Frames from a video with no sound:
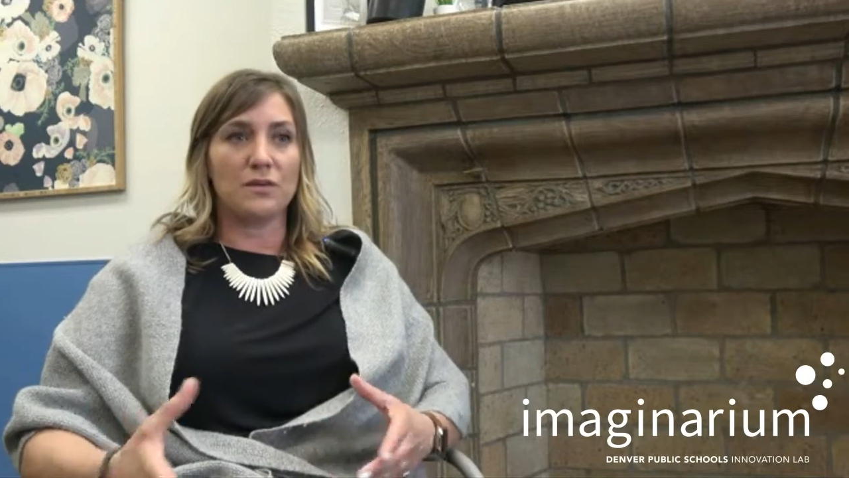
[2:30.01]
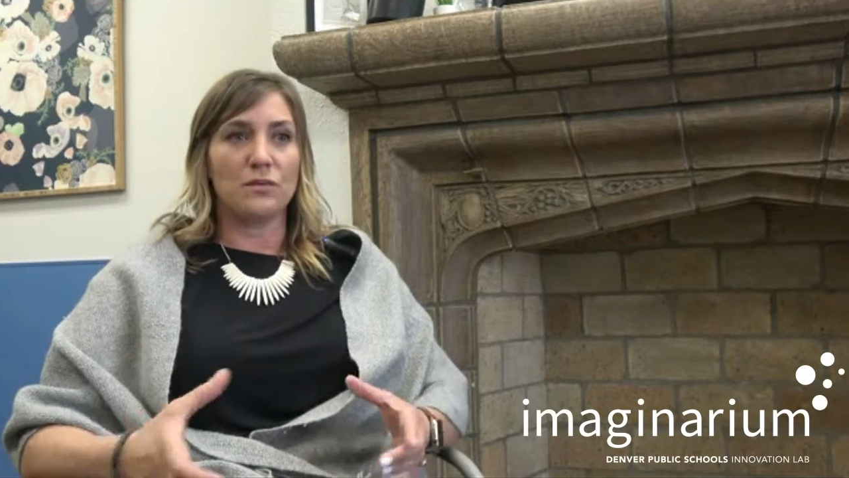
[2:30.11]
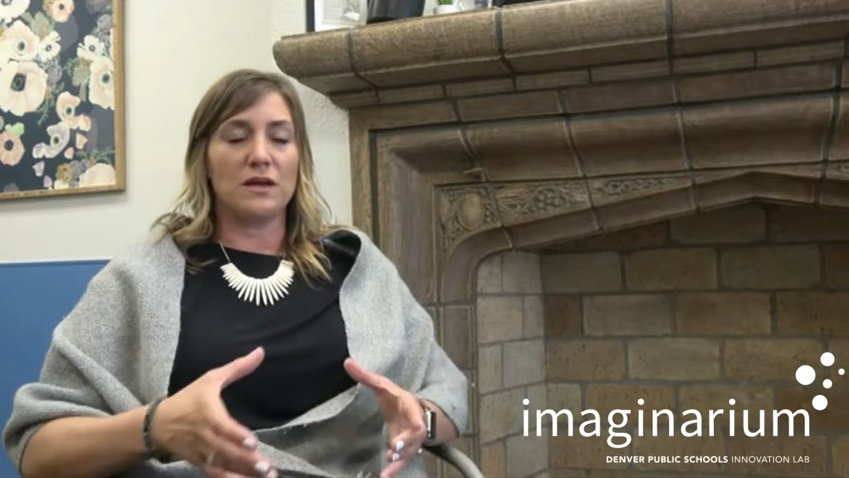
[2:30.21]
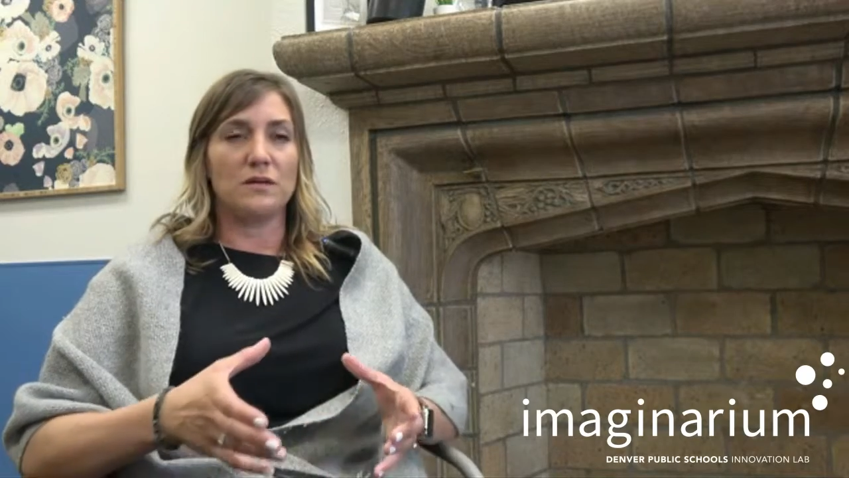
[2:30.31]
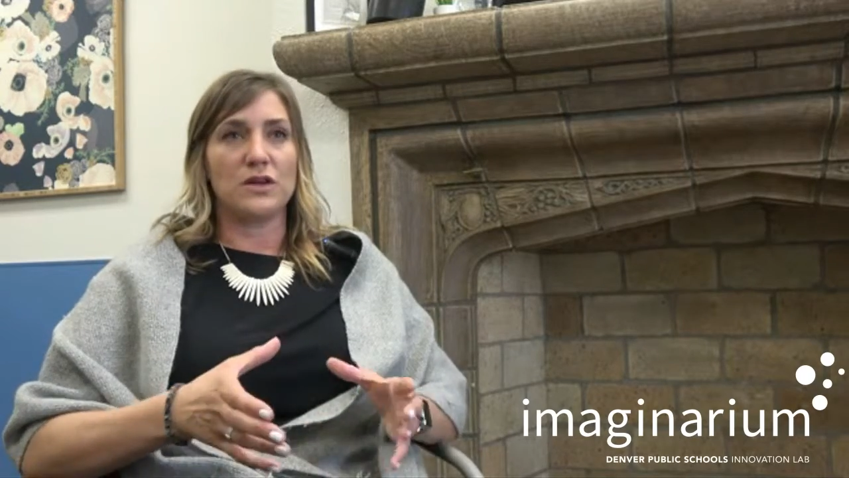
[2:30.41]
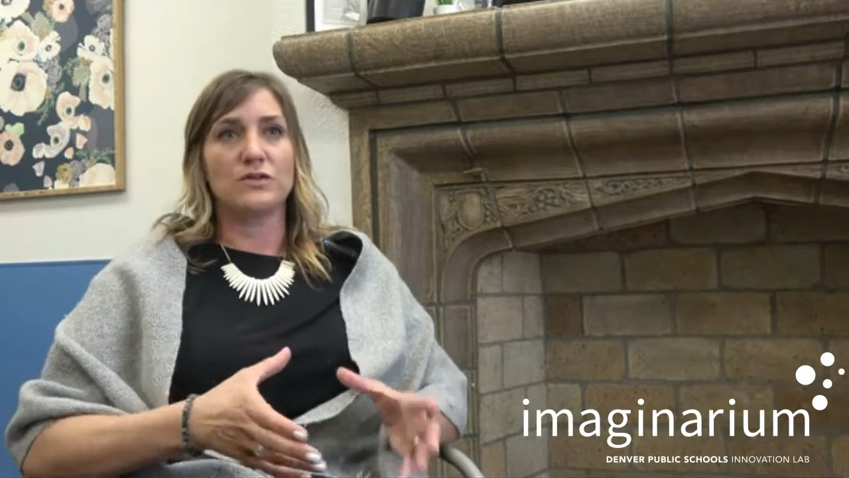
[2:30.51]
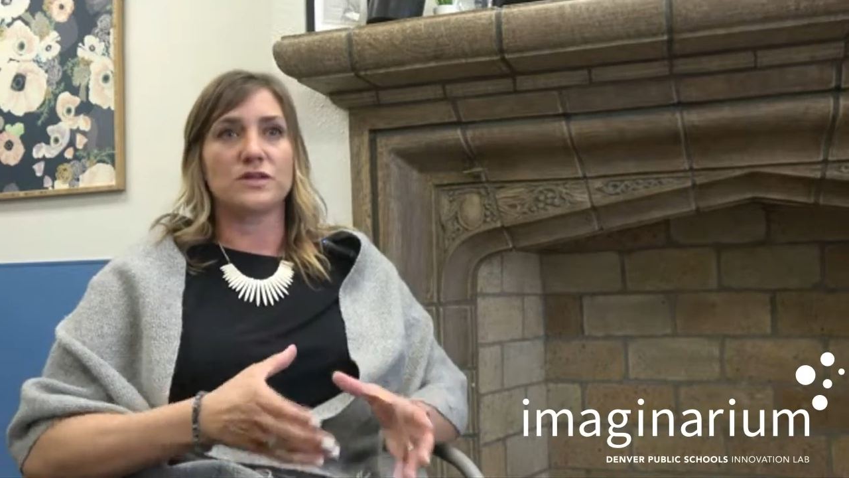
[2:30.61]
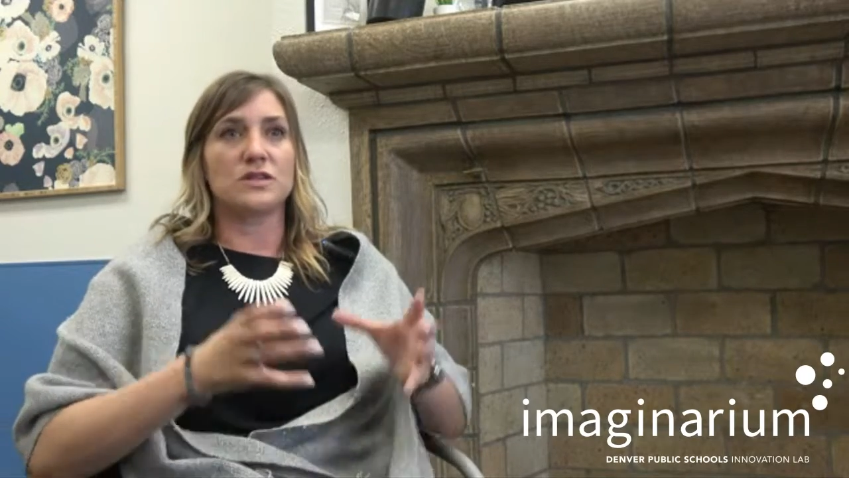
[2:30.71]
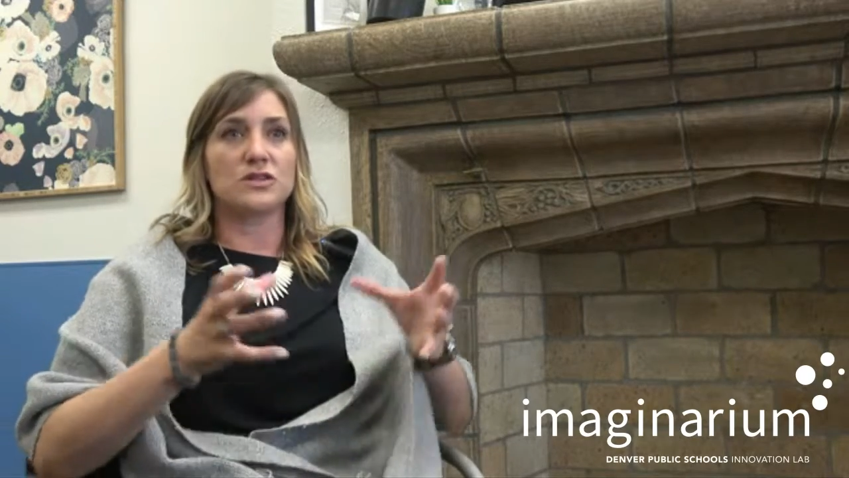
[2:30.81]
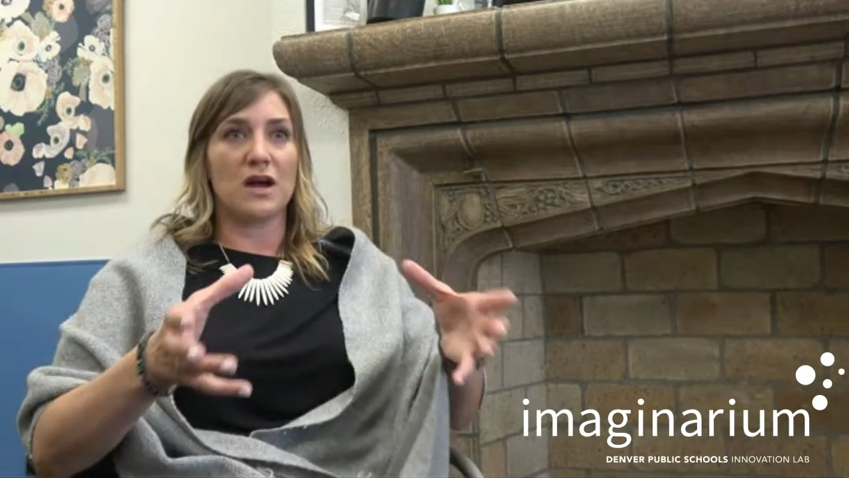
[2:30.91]
and we
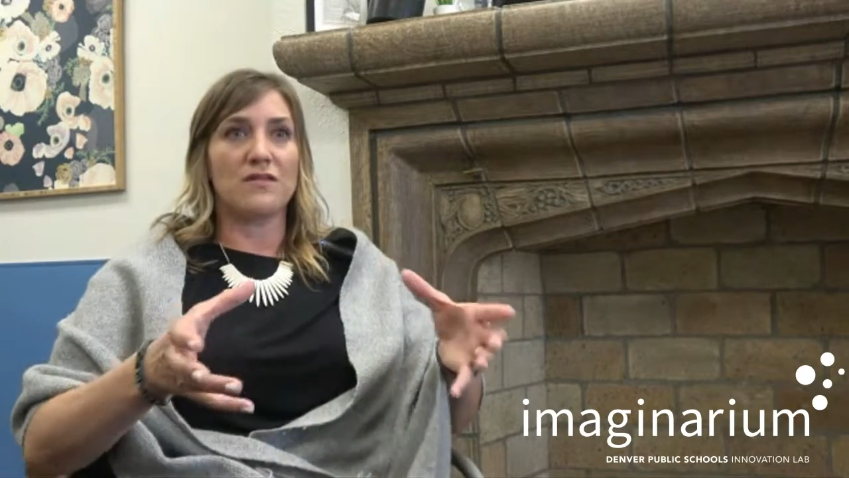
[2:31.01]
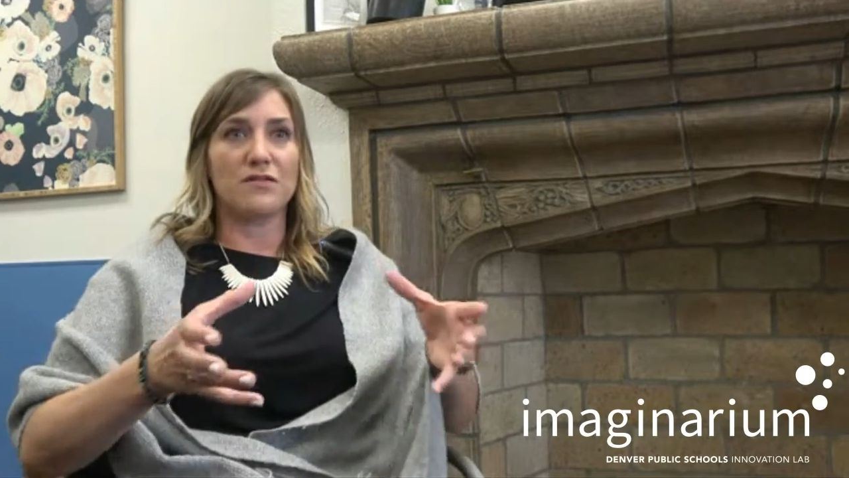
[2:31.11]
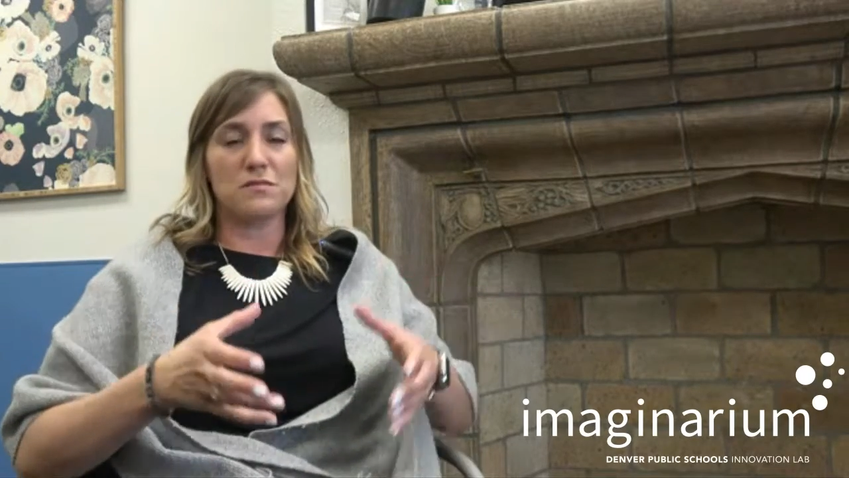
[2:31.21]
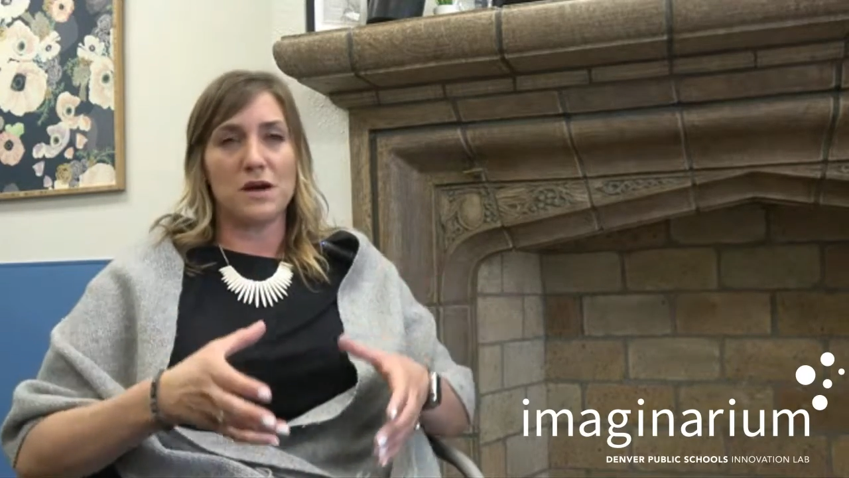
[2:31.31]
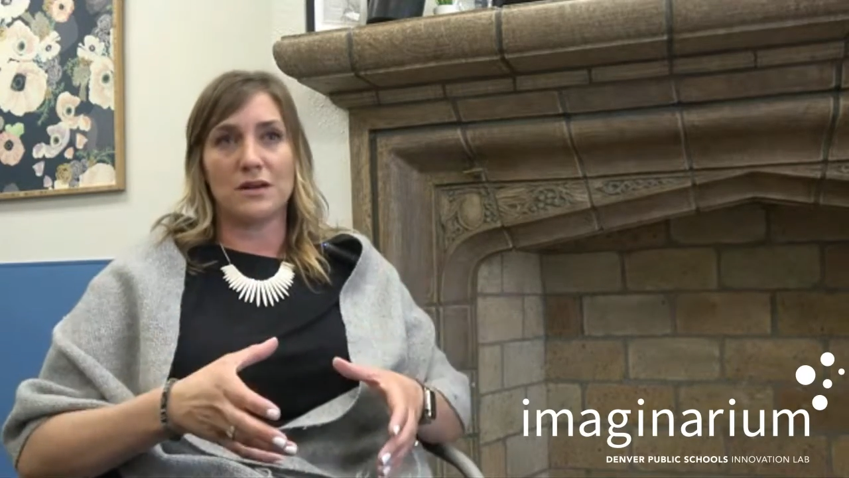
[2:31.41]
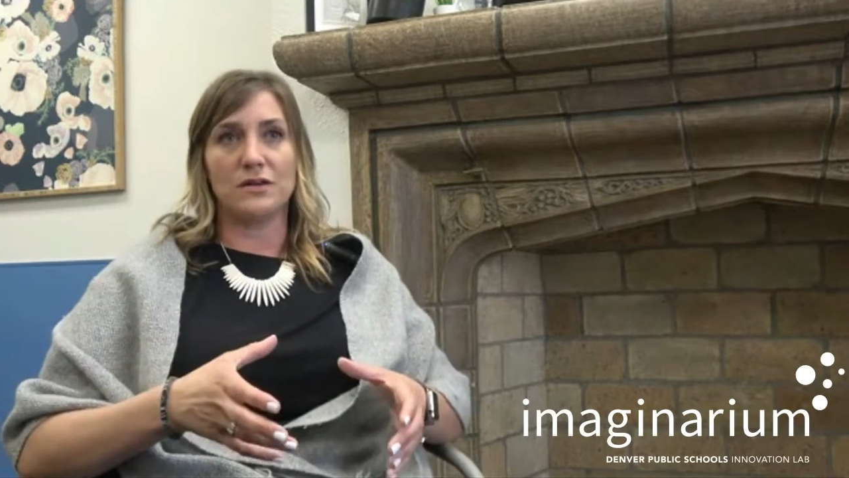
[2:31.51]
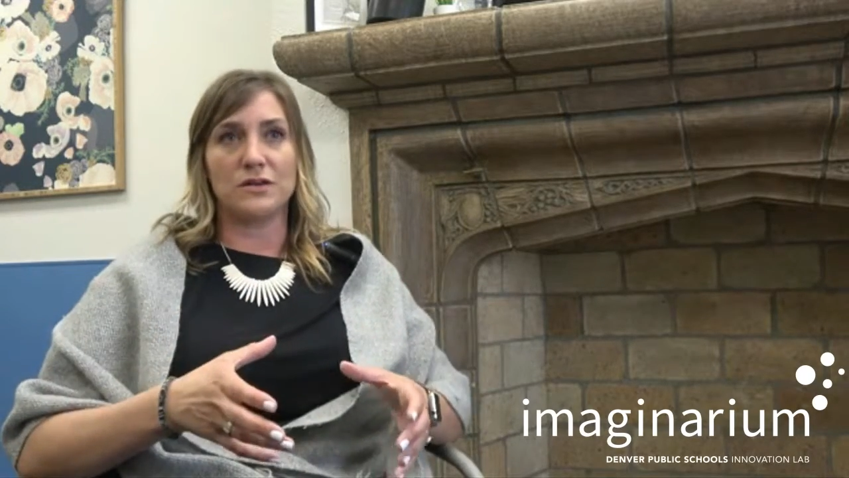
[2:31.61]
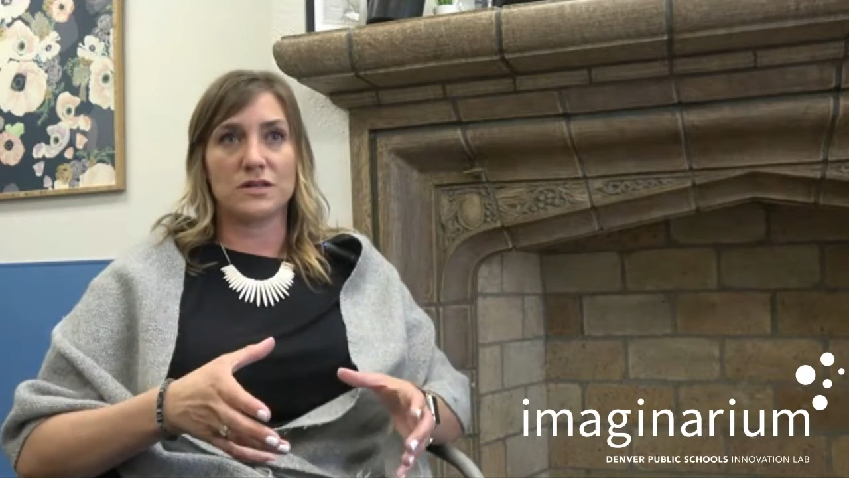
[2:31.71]
use the driver model